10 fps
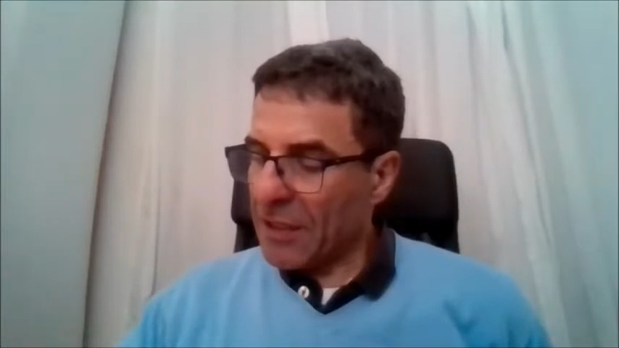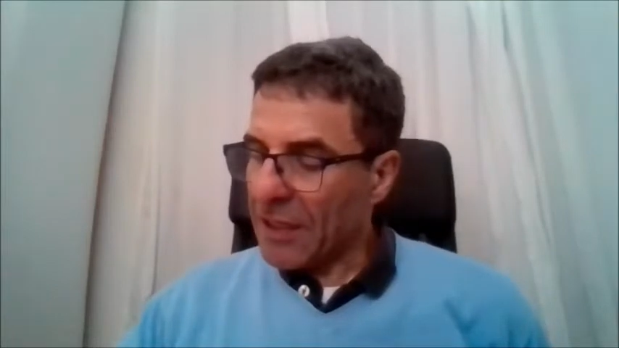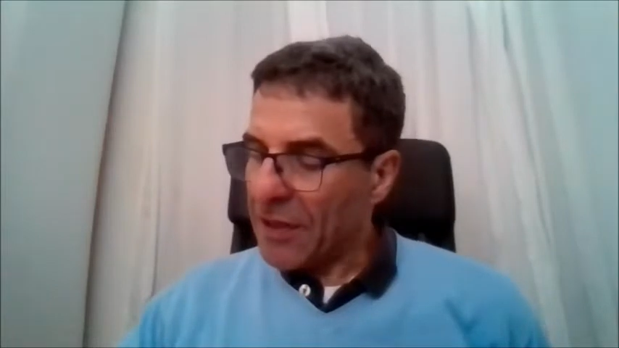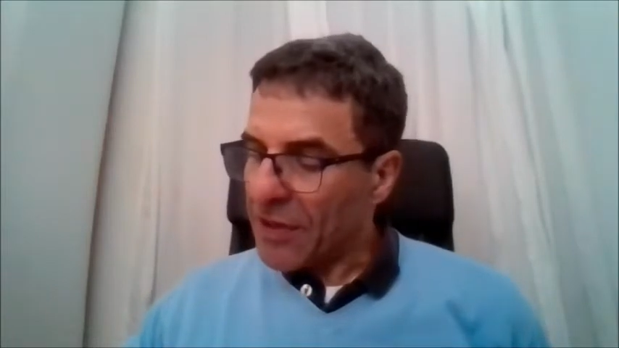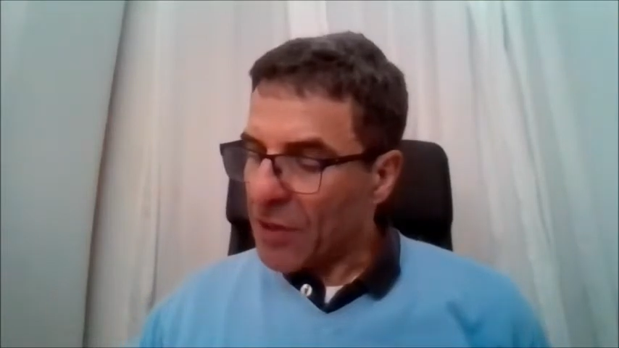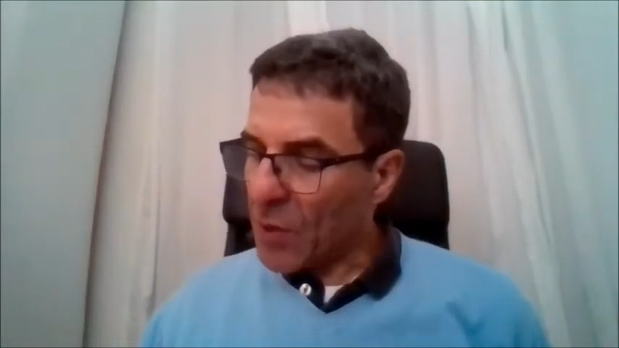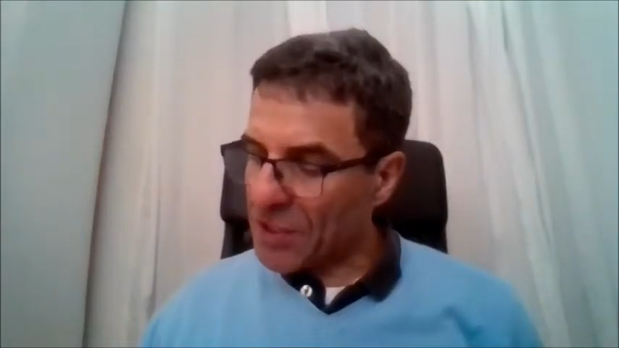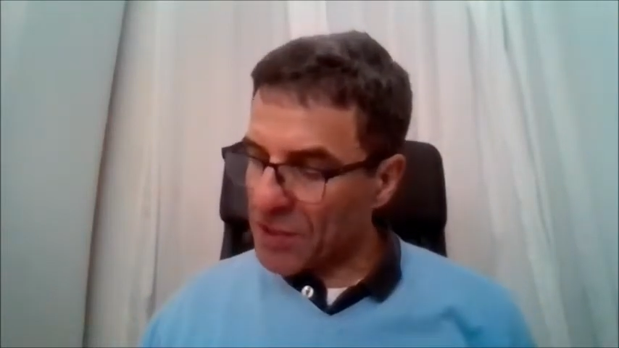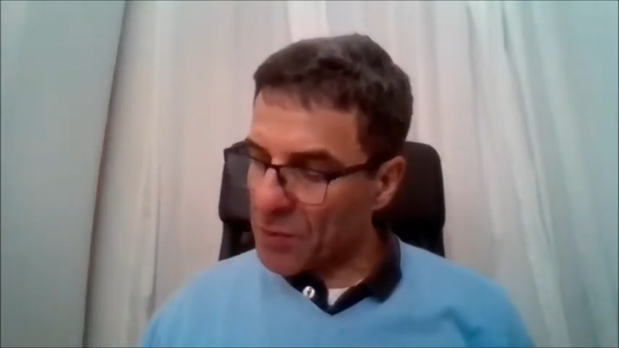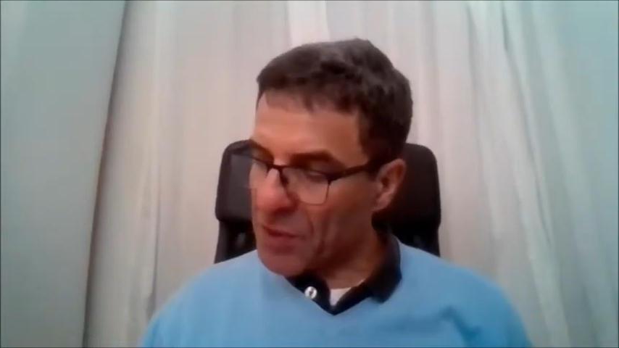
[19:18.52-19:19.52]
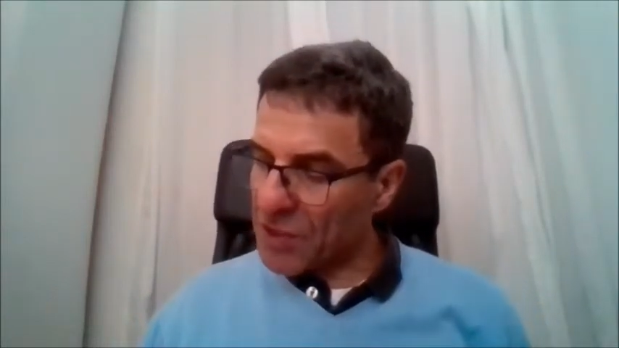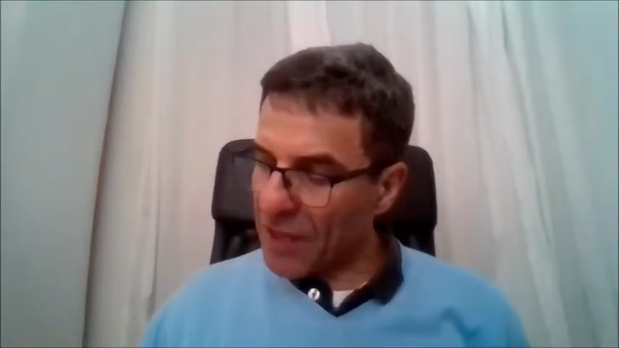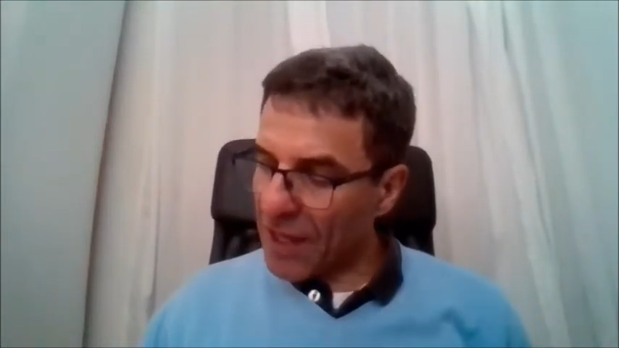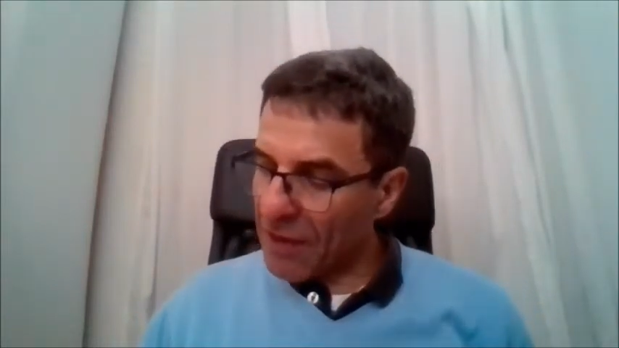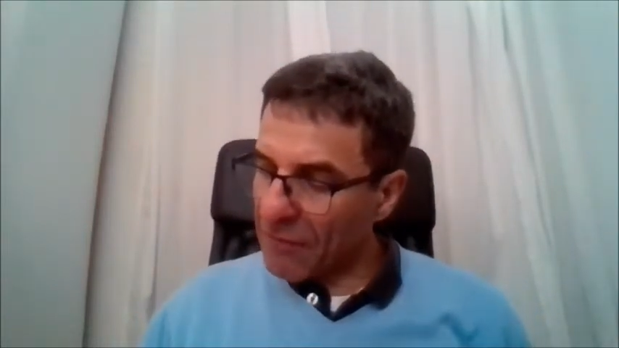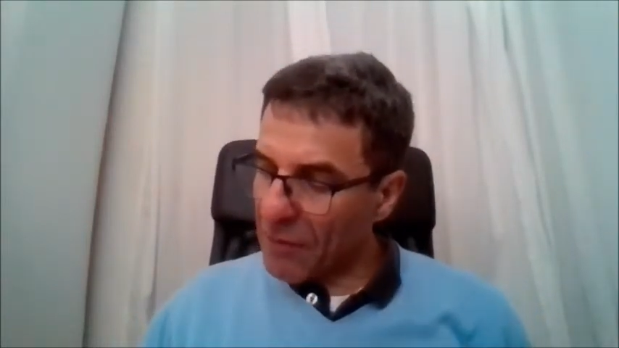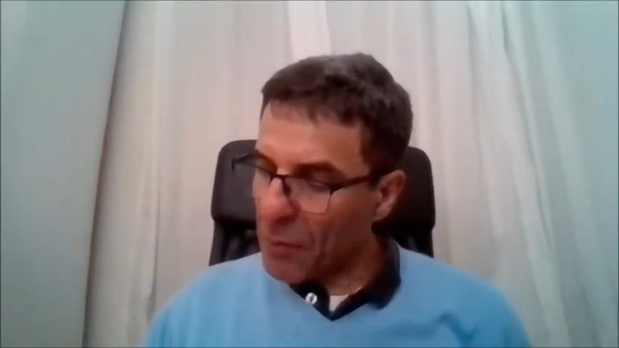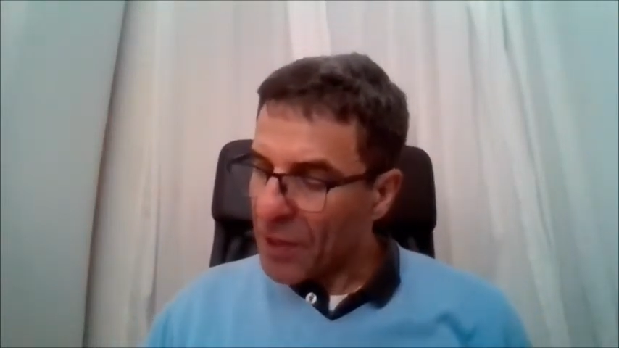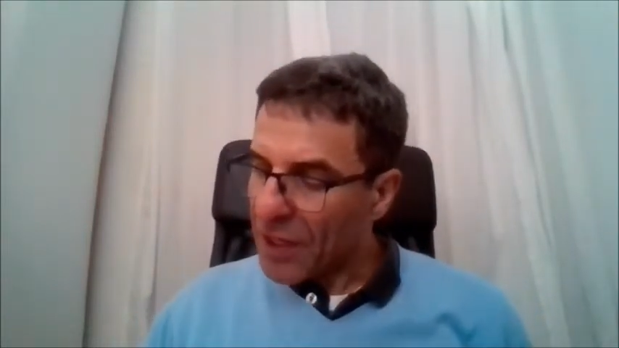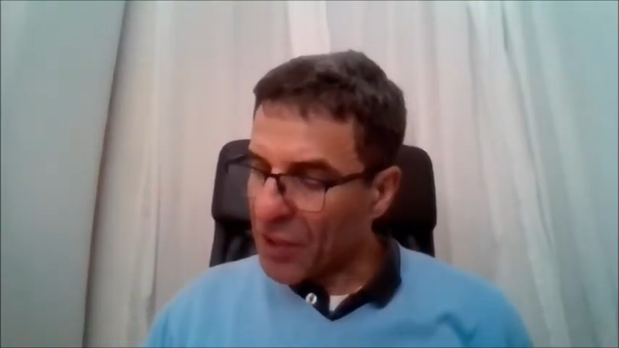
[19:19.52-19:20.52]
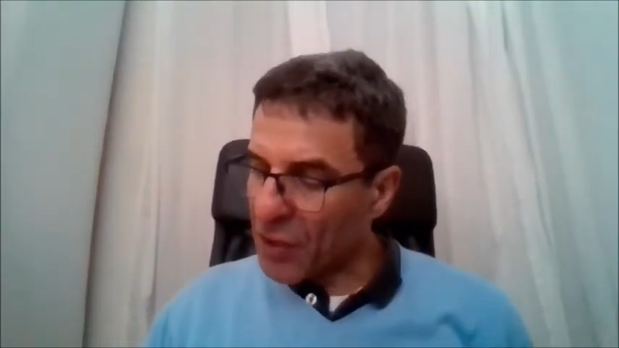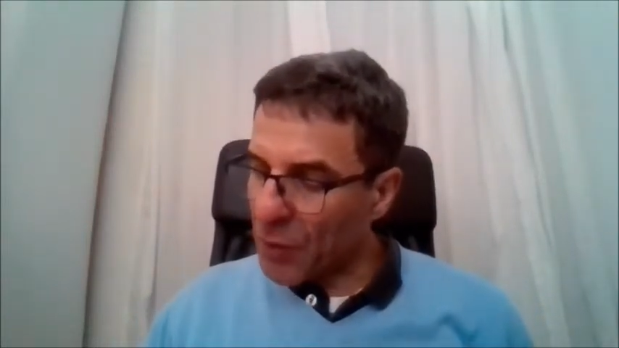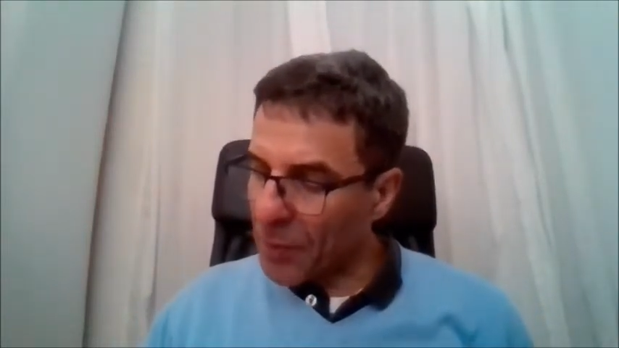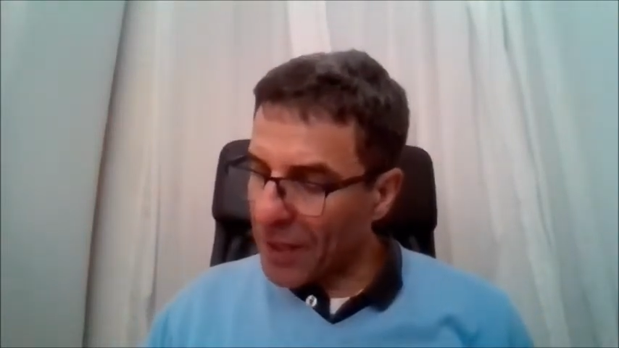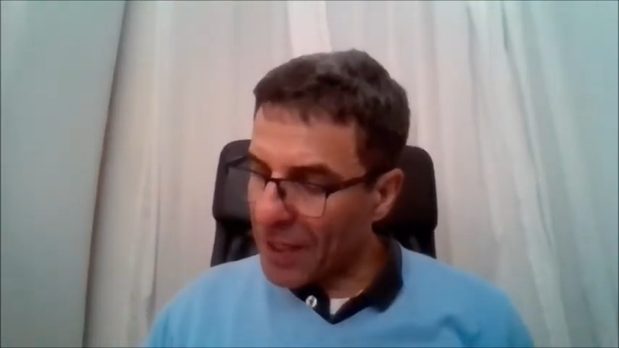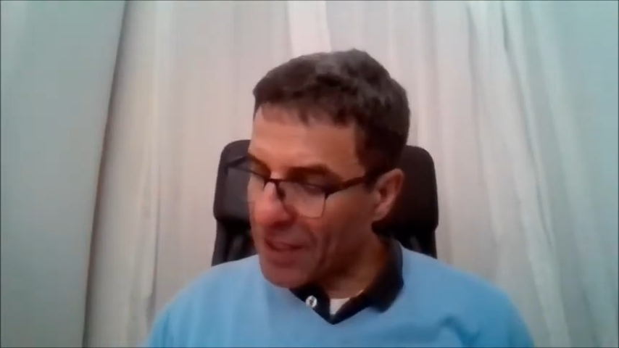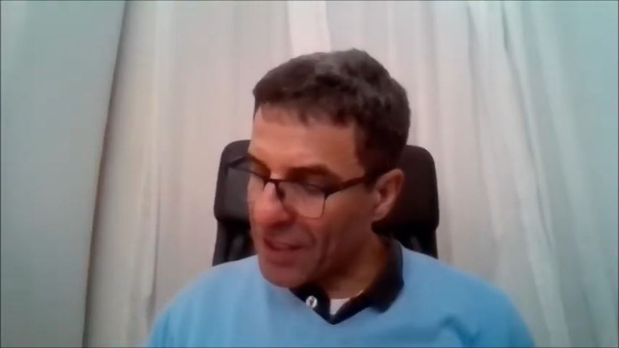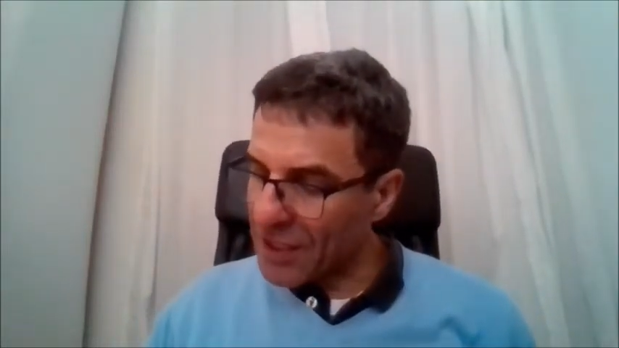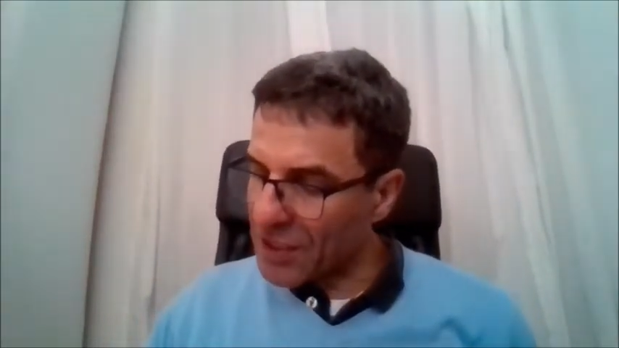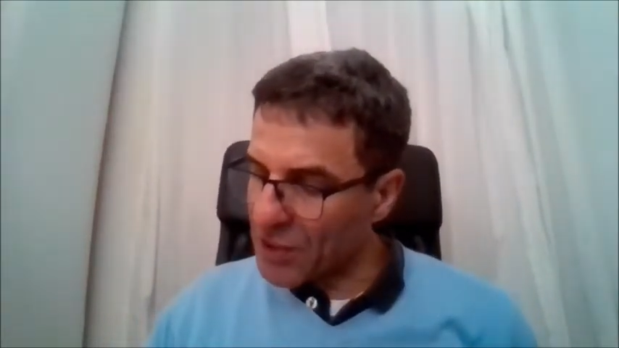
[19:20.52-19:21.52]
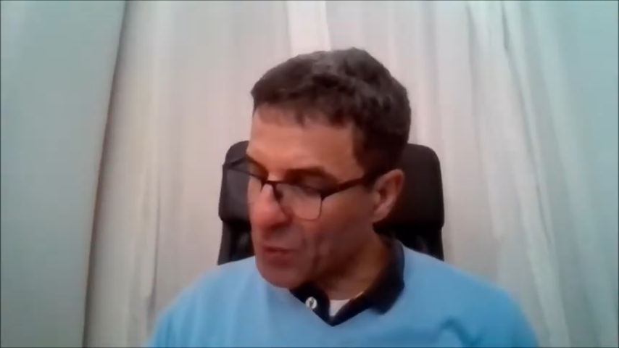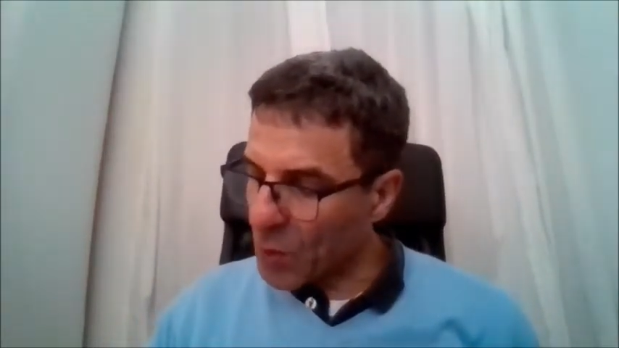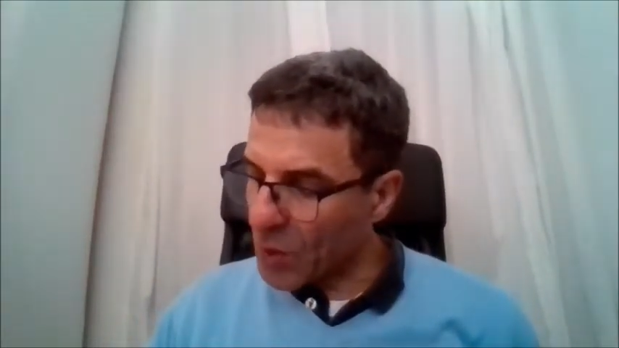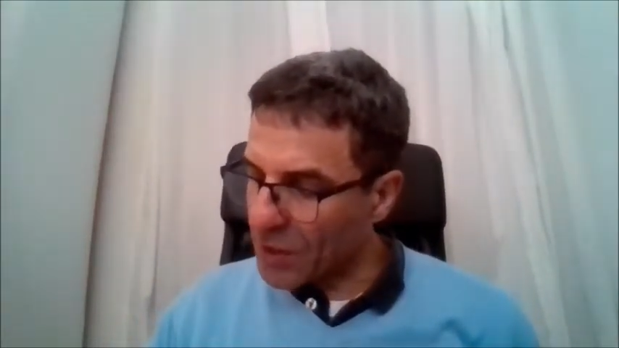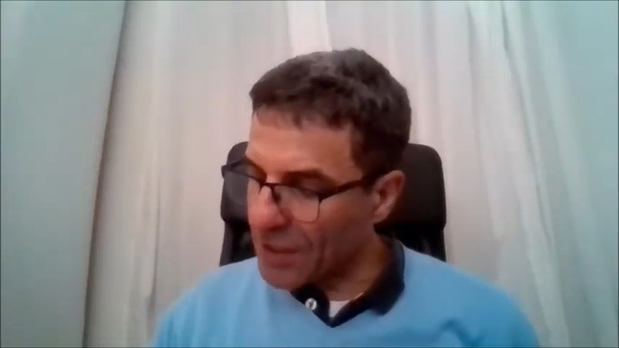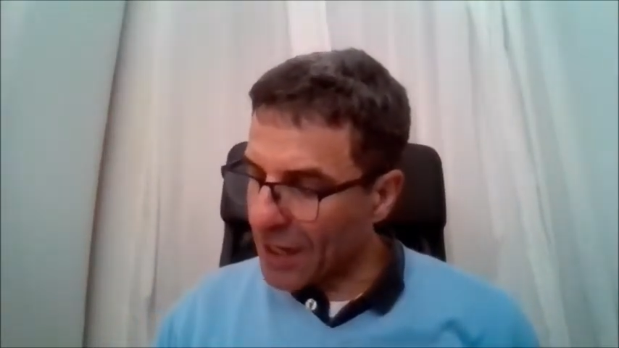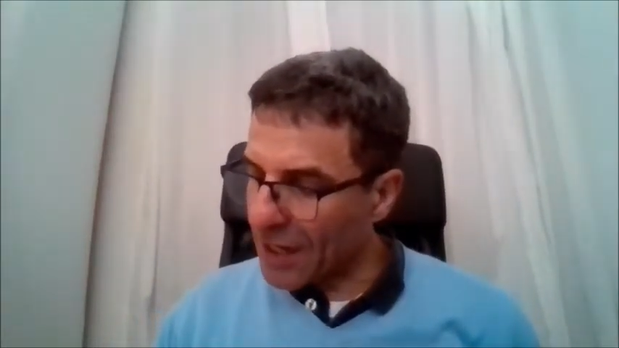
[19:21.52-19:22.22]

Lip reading: Another question which I have, were European swords,